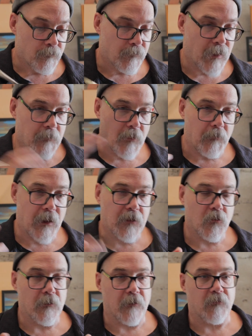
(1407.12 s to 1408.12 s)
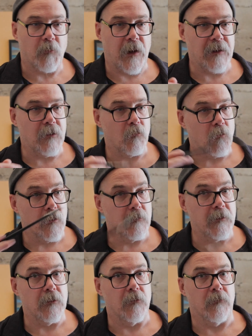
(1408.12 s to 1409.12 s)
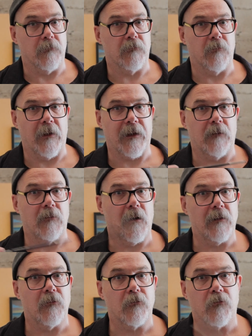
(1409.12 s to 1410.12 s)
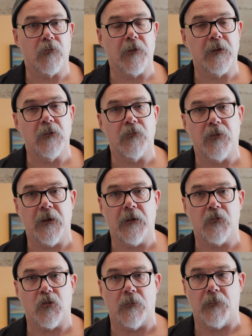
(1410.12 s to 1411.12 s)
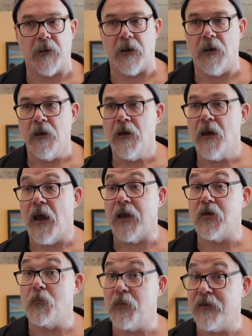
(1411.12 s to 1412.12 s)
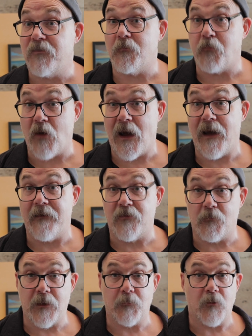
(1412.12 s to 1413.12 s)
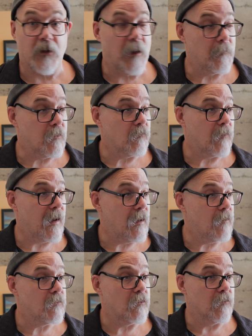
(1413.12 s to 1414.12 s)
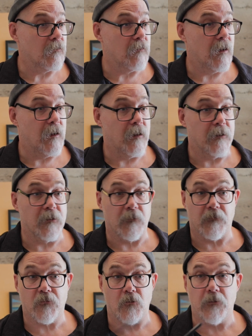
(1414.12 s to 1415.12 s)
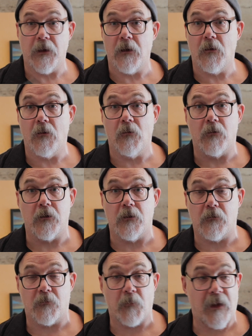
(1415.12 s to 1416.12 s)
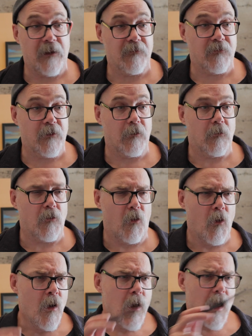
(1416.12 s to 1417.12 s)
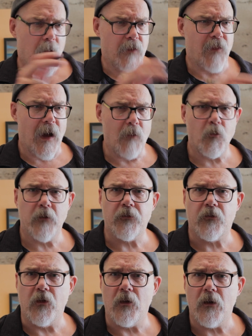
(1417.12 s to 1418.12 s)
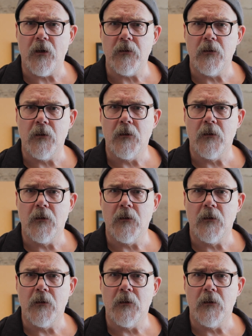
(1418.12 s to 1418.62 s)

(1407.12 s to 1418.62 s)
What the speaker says: Maybe make your next painting really loose, like a lot looser than you think it should be. And you'd be surprised, the people coming around your studio or your space there go, hey, that one's good.